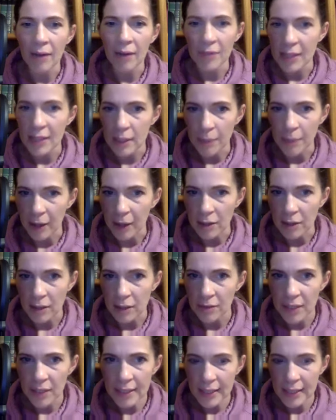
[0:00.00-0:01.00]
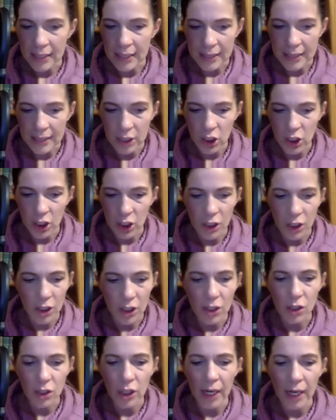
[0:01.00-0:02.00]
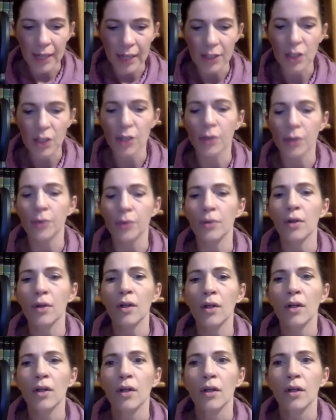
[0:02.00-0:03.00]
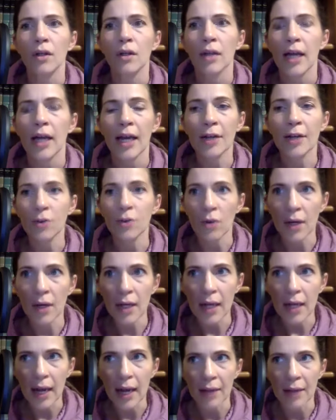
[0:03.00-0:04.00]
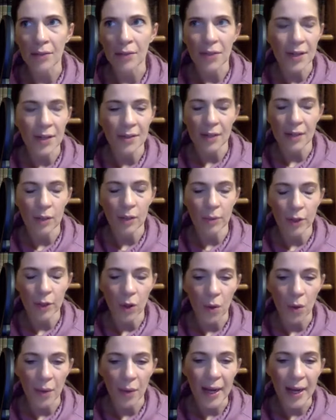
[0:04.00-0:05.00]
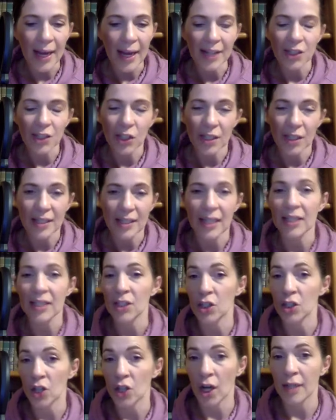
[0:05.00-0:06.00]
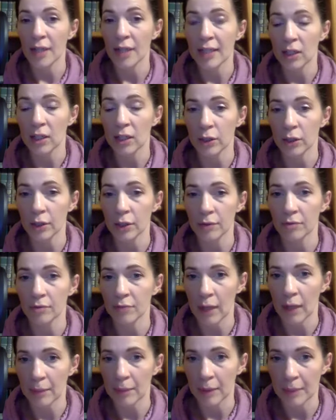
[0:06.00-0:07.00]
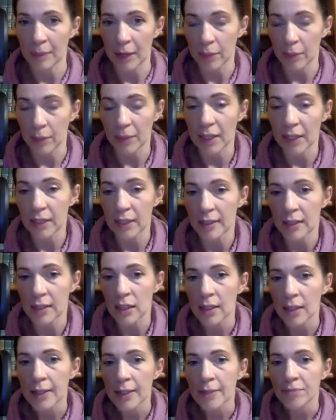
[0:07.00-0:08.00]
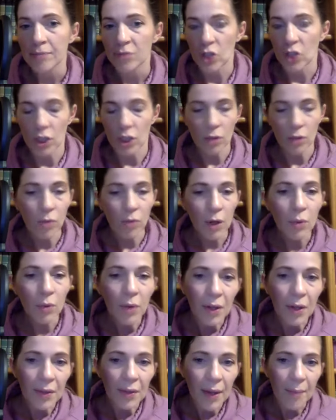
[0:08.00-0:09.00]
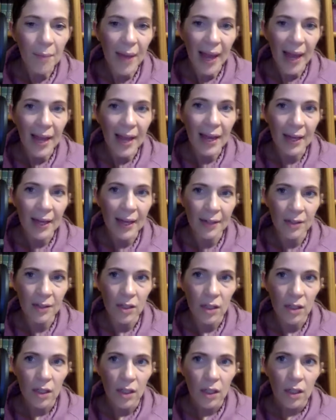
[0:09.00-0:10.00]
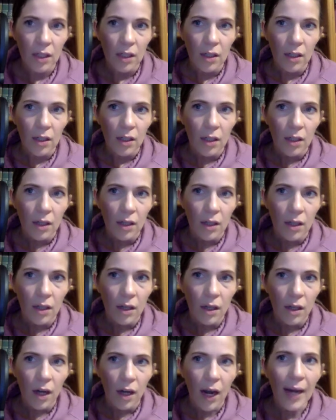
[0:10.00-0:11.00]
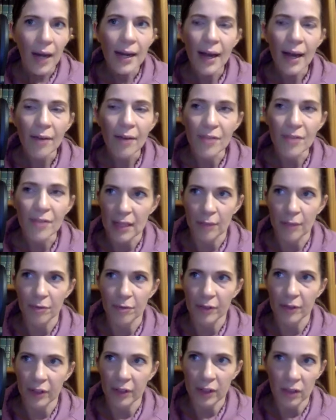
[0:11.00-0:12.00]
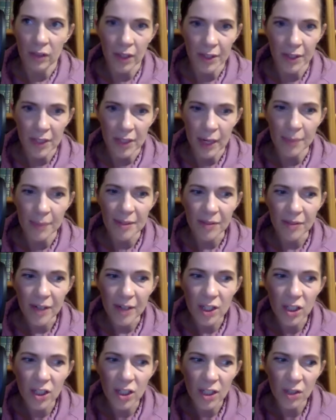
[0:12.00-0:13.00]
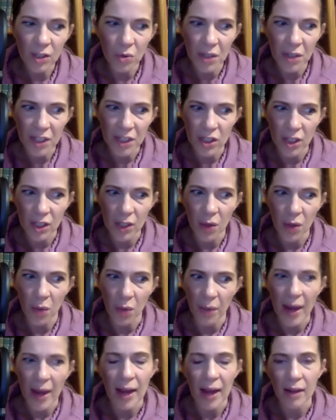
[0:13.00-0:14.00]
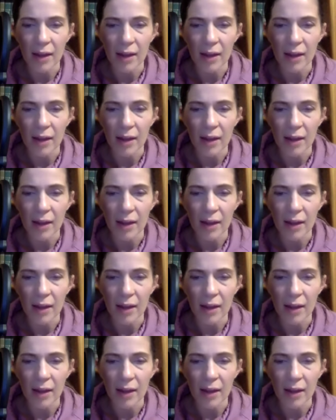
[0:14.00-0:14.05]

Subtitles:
these spouts of dizziness and she just tried to ignore it and think that it would go away. And she decided to not tell her family about it because she didn't want to worry them. And I have the same feeling a lot of times. If I just ignore it, it's going to go away.